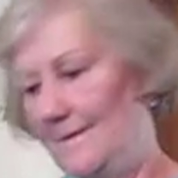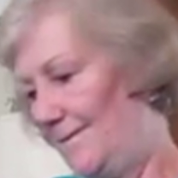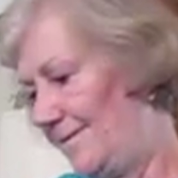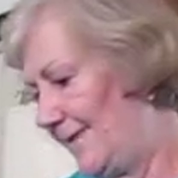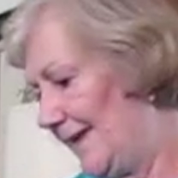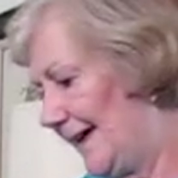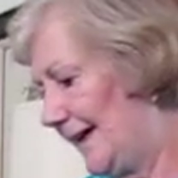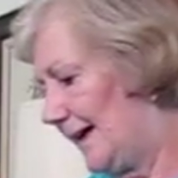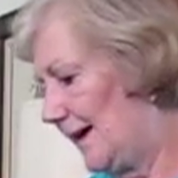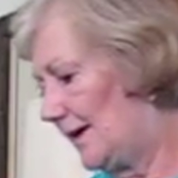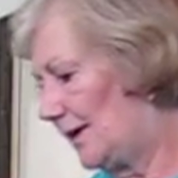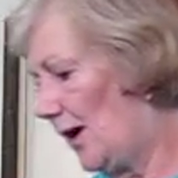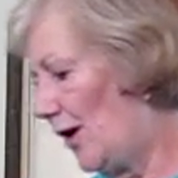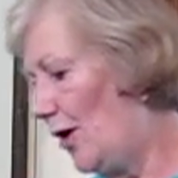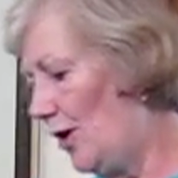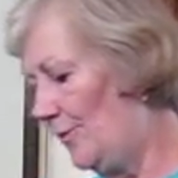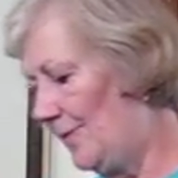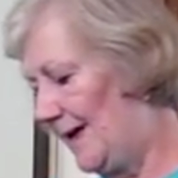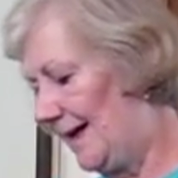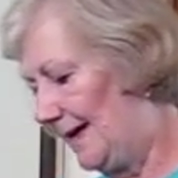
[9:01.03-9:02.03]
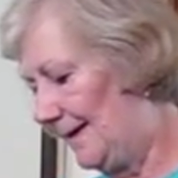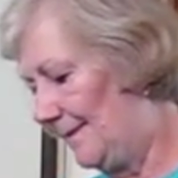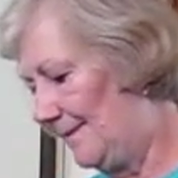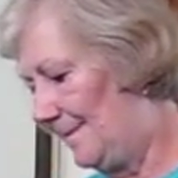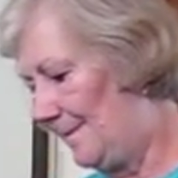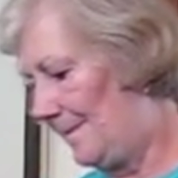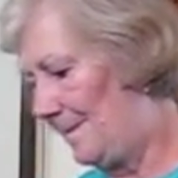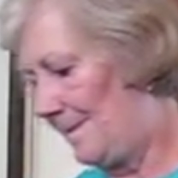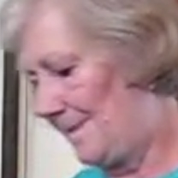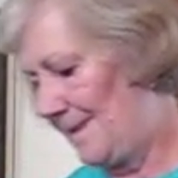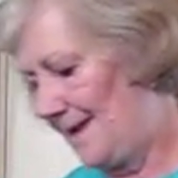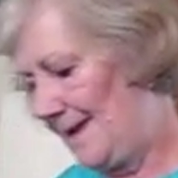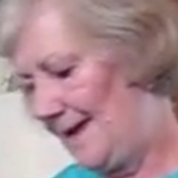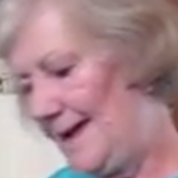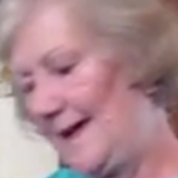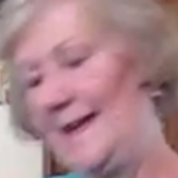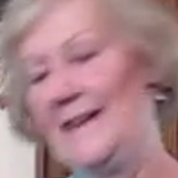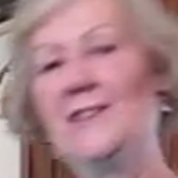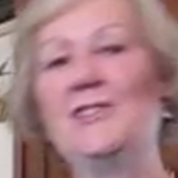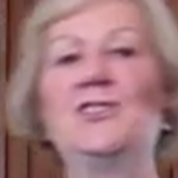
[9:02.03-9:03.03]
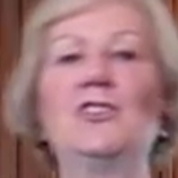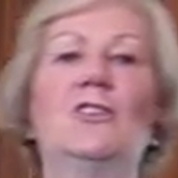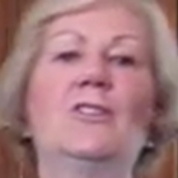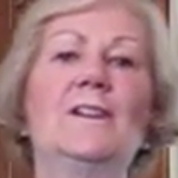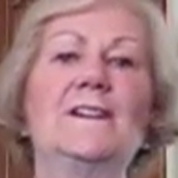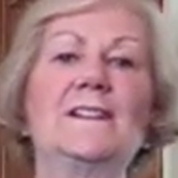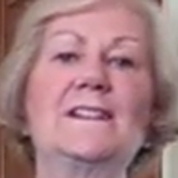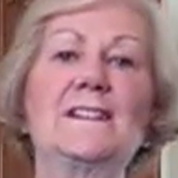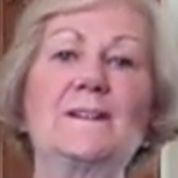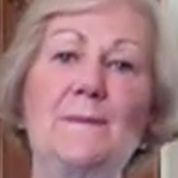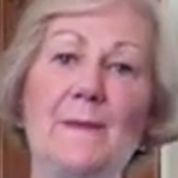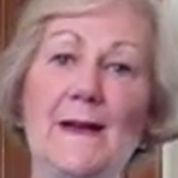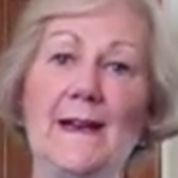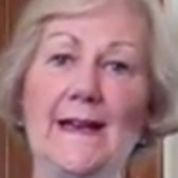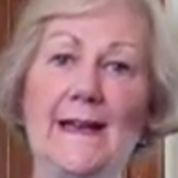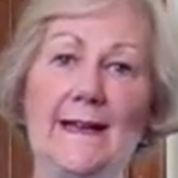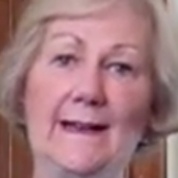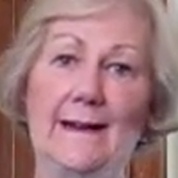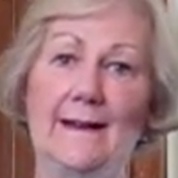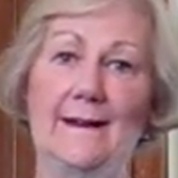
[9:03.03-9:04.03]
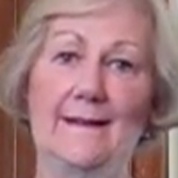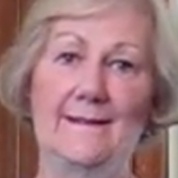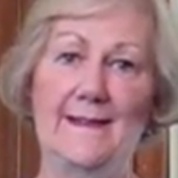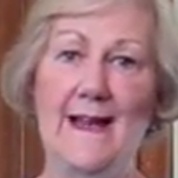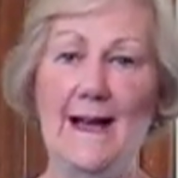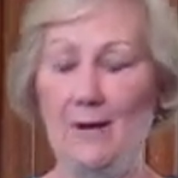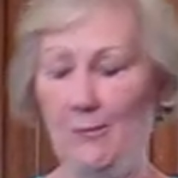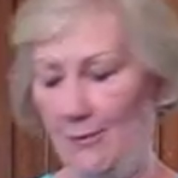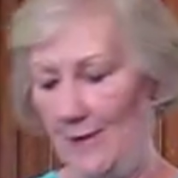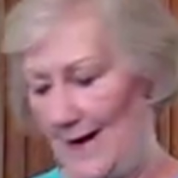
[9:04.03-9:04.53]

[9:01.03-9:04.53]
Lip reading: flick combing. Enjoy spinning that